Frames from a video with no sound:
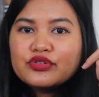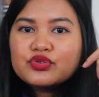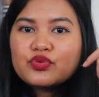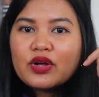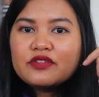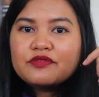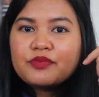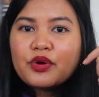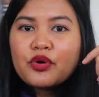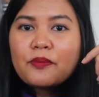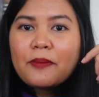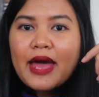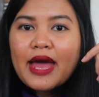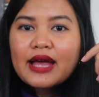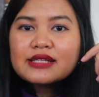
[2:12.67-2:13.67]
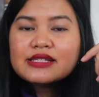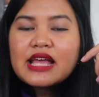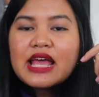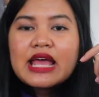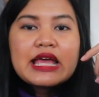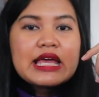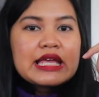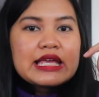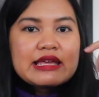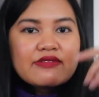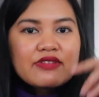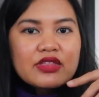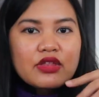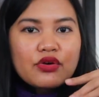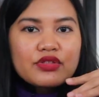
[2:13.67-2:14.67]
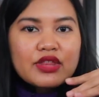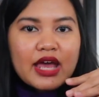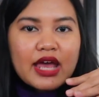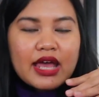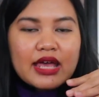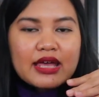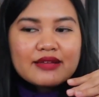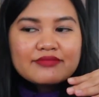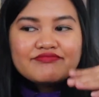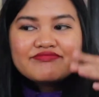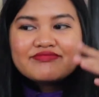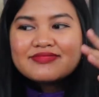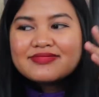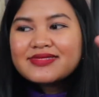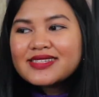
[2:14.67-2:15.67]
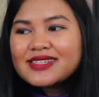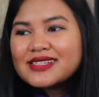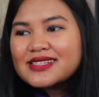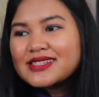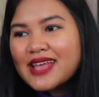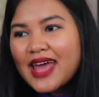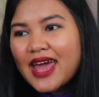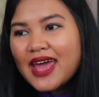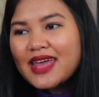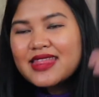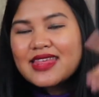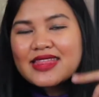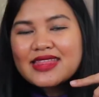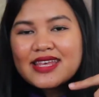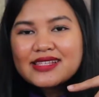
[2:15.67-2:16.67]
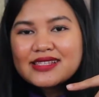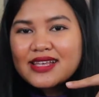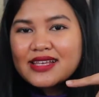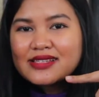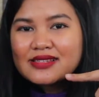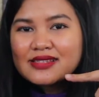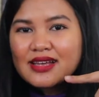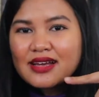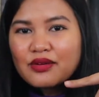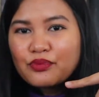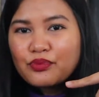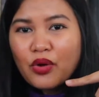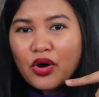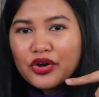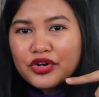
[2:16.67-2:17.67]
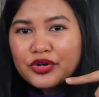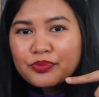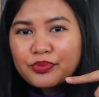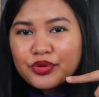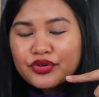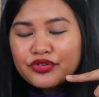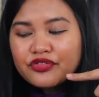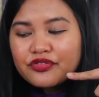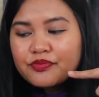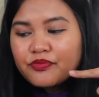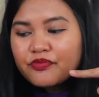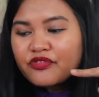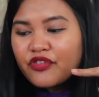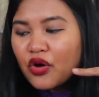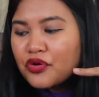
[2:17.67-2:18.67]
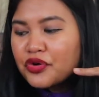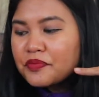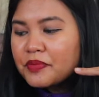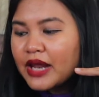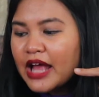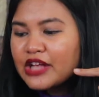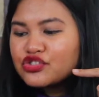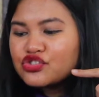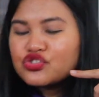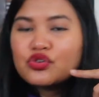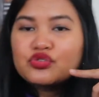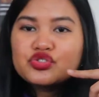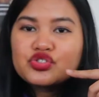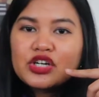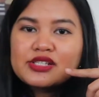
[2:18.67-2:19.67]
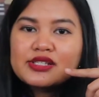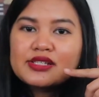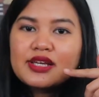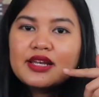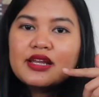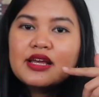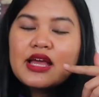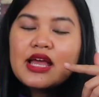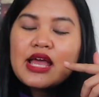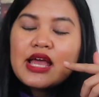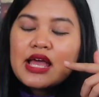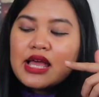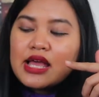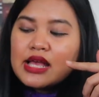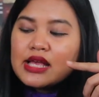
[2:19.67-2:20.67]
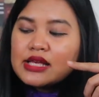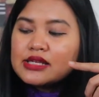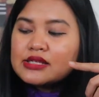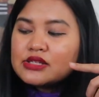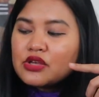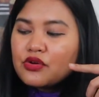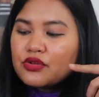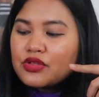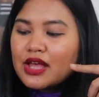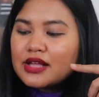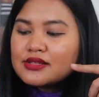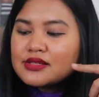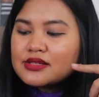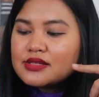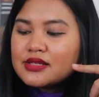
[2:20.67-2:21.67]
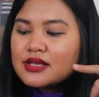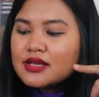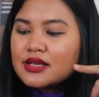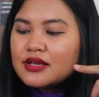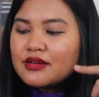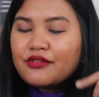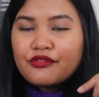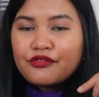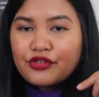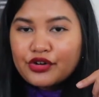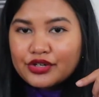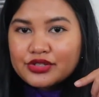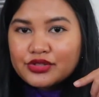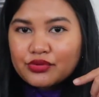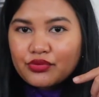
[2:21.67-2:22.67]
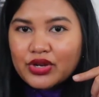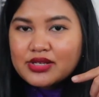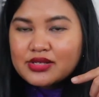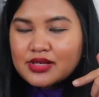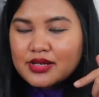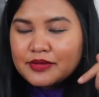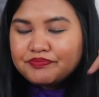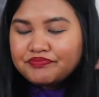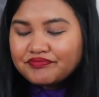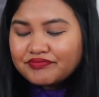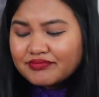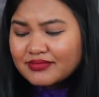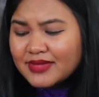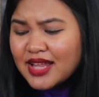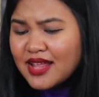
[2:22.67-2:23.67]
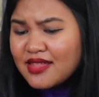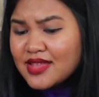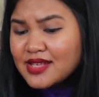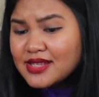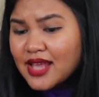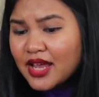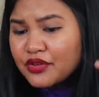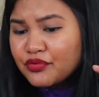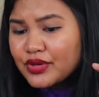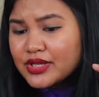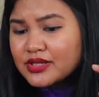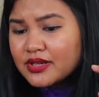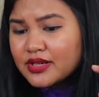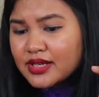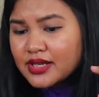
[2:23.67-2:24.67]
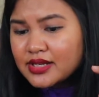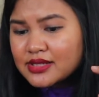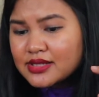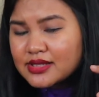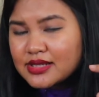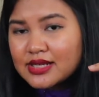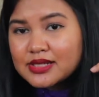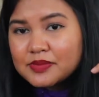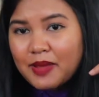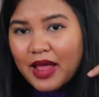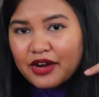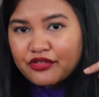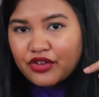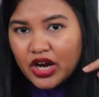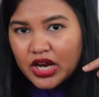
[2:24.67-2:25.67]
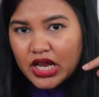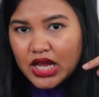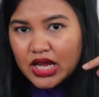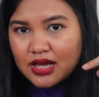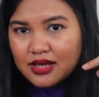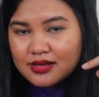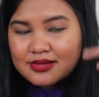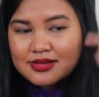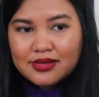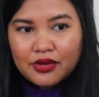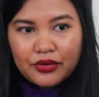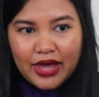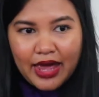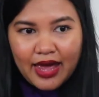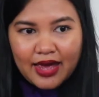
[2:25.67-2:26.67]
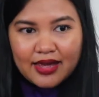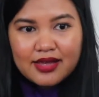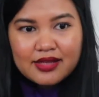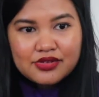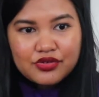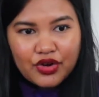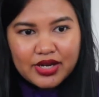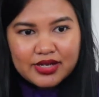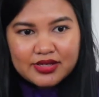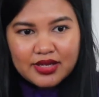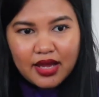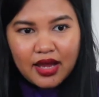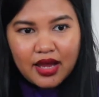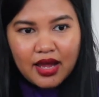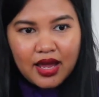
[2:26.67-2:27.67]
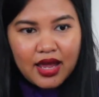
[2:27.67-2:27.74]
12 Pro Max, even though they say that this is a waterproof phone, but I just don't trust it. So that's the first reason. The second reason is it's Black Friday. So yeah, it's crazy.